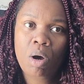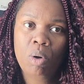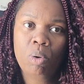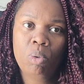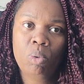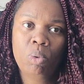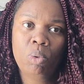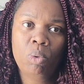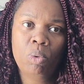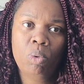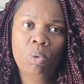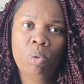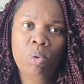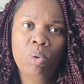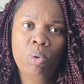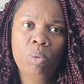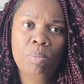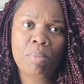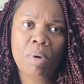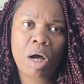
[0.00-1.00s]

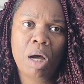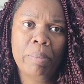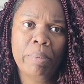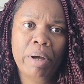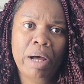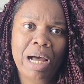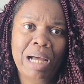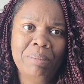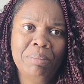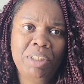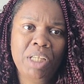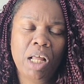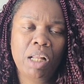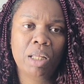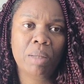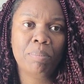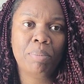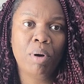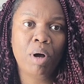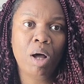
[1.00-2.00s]
Ooh, mama, I'm
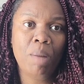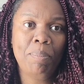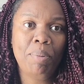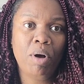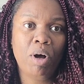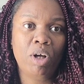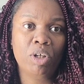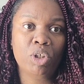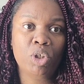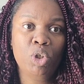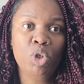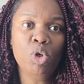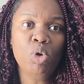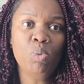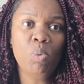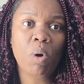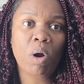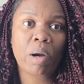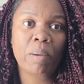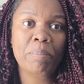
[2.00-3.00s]
telling Paul. Paul, you
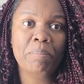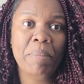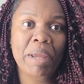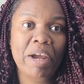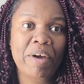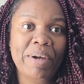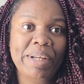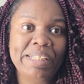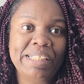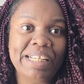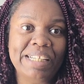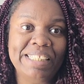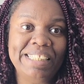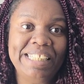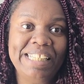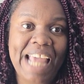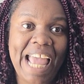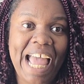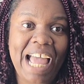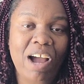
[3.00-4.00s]
weren't married to
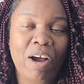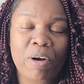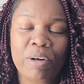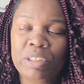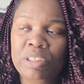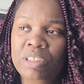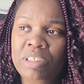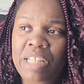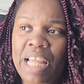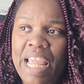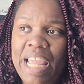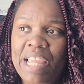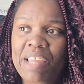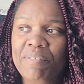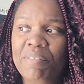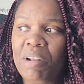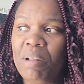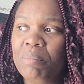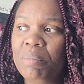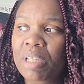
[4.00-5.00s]
dad or to
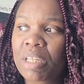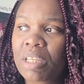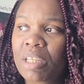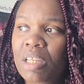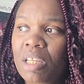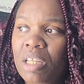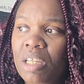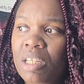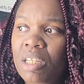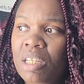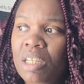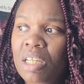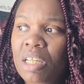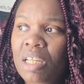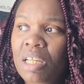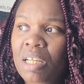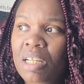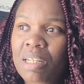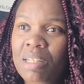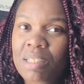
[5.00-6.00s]
Dave. And I'm like,
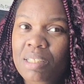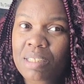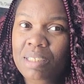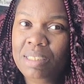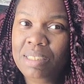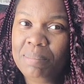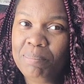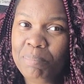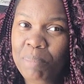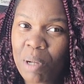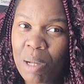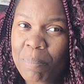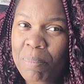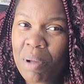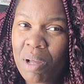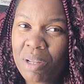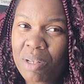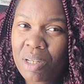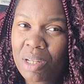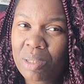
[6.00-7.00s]
Paw
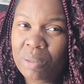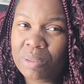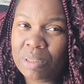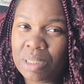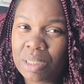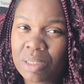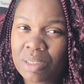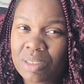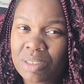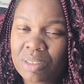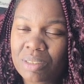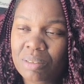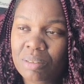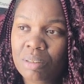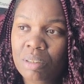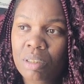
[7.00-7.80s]
Paw knows this.